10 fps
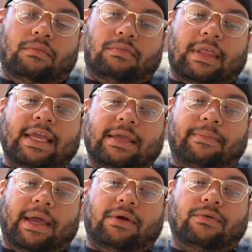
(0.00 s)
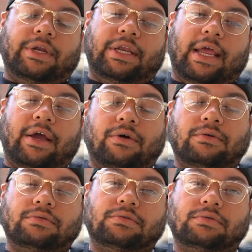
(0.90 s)
thinking back on it now,
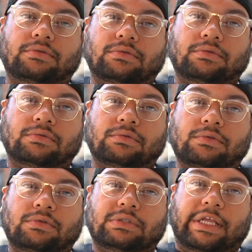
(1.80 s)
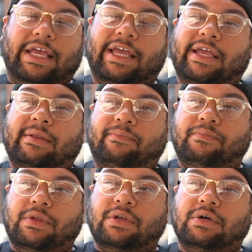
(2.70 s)
and
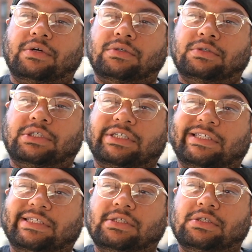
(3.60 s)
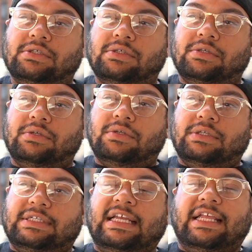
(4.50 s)
just
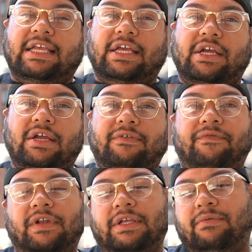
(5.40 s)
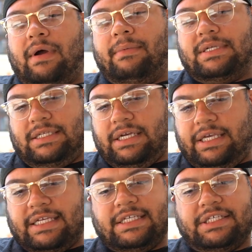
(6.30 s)
sitting here in Philly while my son
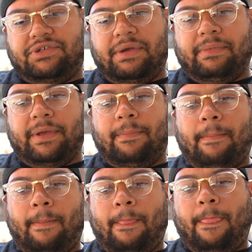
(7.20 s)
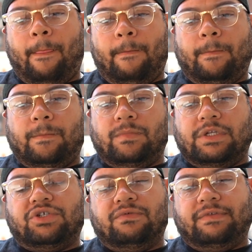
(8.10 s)
gets his treatment, the
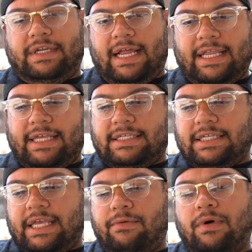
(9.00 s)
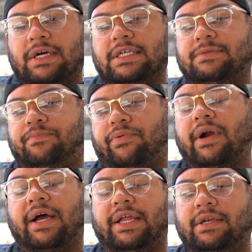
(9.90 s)
truth to that is it was
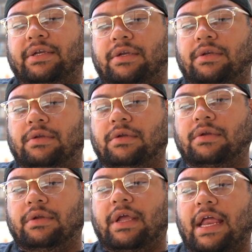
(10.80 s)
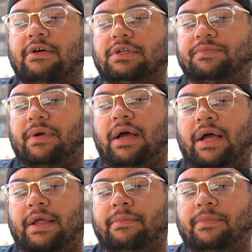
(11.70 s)
pride, and it was
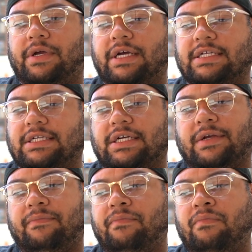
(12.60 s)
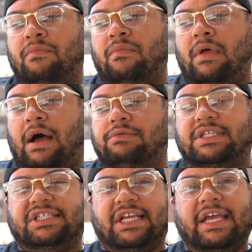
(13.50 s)
pride because I was
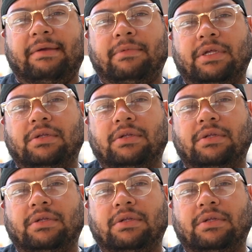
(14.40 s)
ashamed,